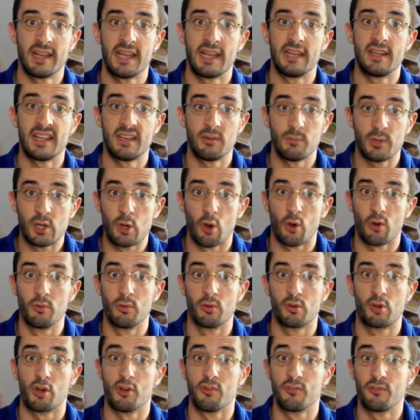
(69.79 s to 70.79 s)
and then we
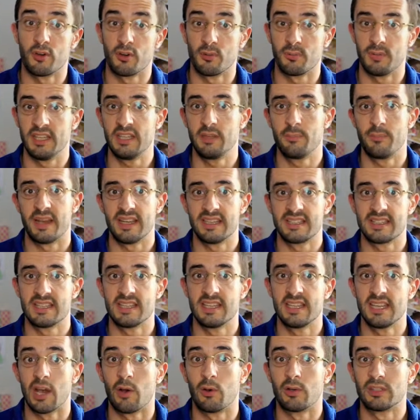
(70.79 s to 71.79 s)
confirm it by
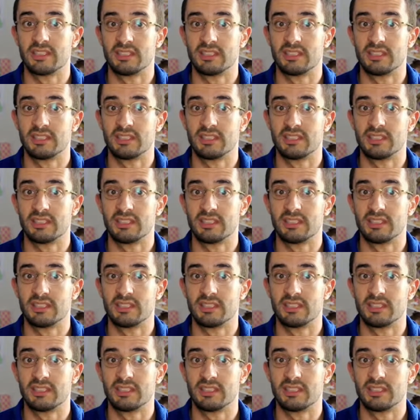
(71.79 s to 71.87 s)
sending our